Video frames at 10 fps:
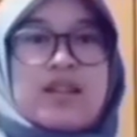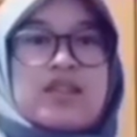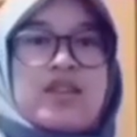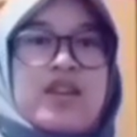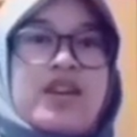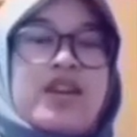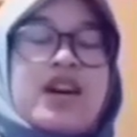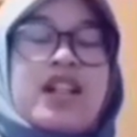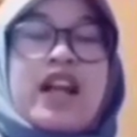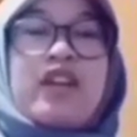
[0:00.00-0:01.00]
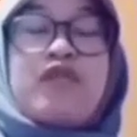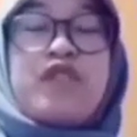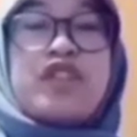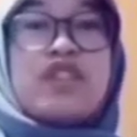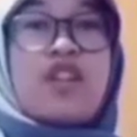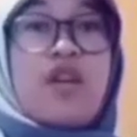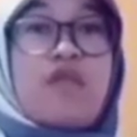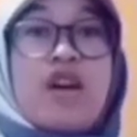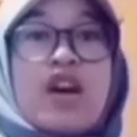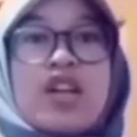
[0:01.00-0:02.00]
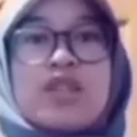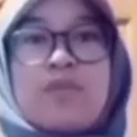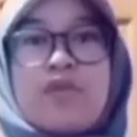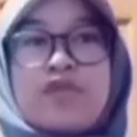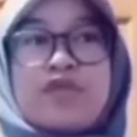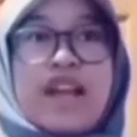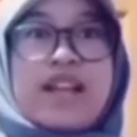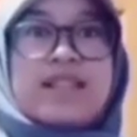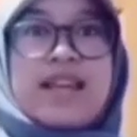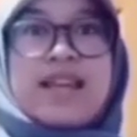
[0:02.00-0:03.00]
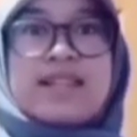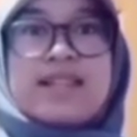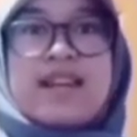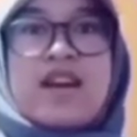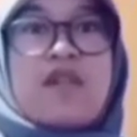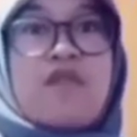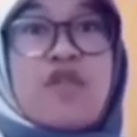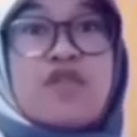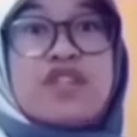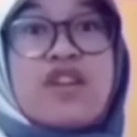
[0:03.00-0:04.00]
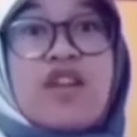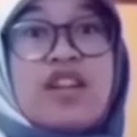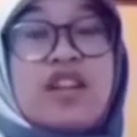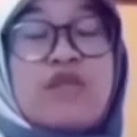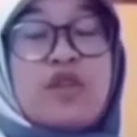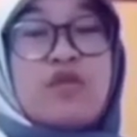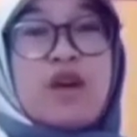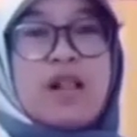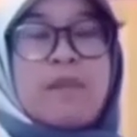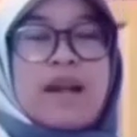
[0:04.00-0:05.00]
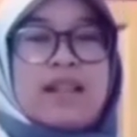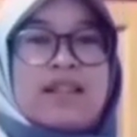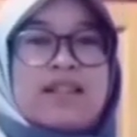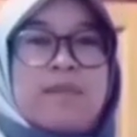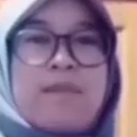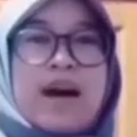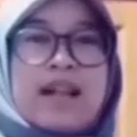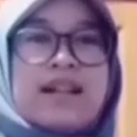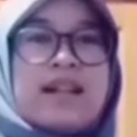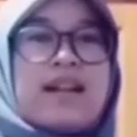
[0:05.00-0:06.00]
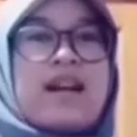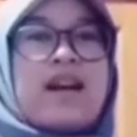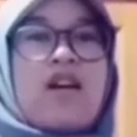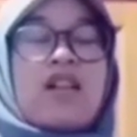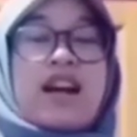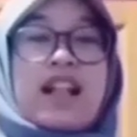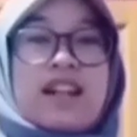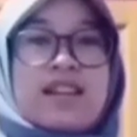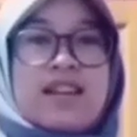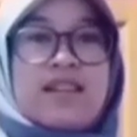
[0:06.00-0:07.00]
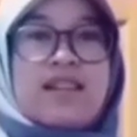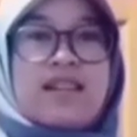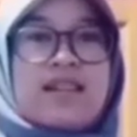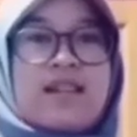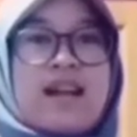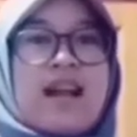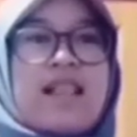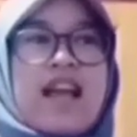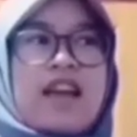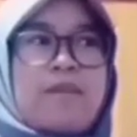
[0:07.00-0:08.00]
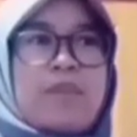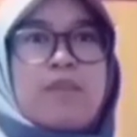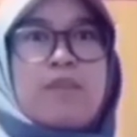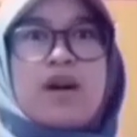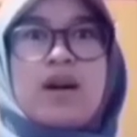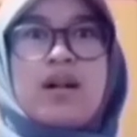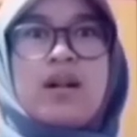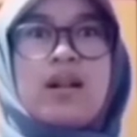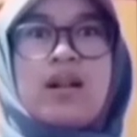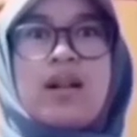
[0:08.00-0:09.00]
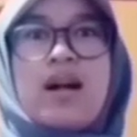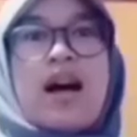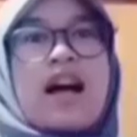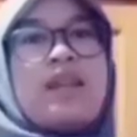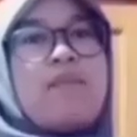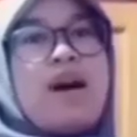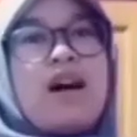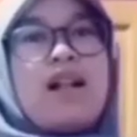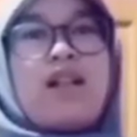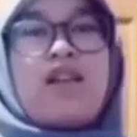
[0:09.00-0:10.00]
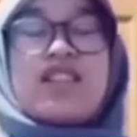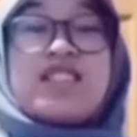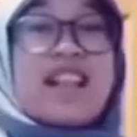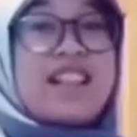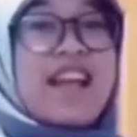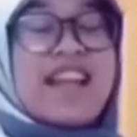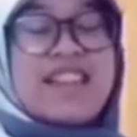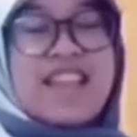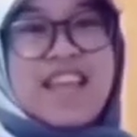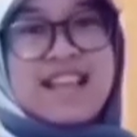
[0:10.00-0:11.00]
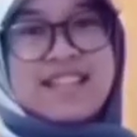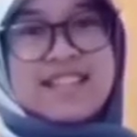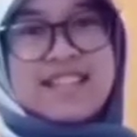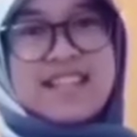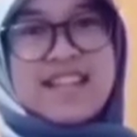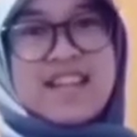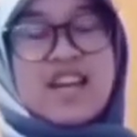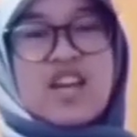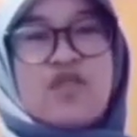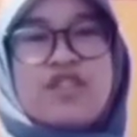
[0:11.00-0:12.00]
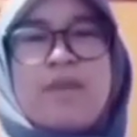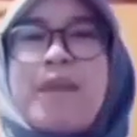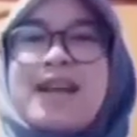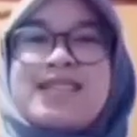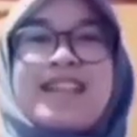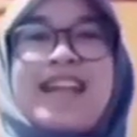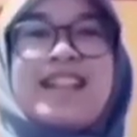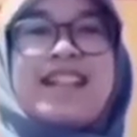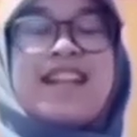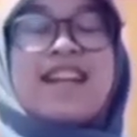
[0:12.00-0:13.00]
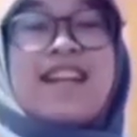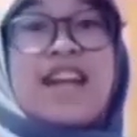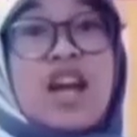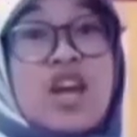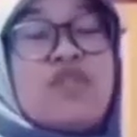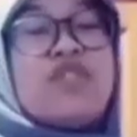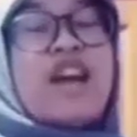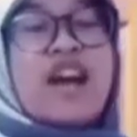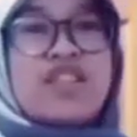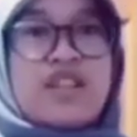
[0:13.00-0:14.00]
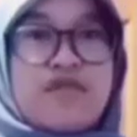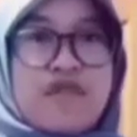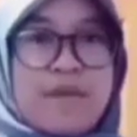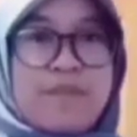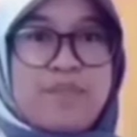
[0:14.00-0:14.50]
So, language feature of spoof text is focusing on individual participant or character like people, animal, or certain things. Using past tense, using action verb,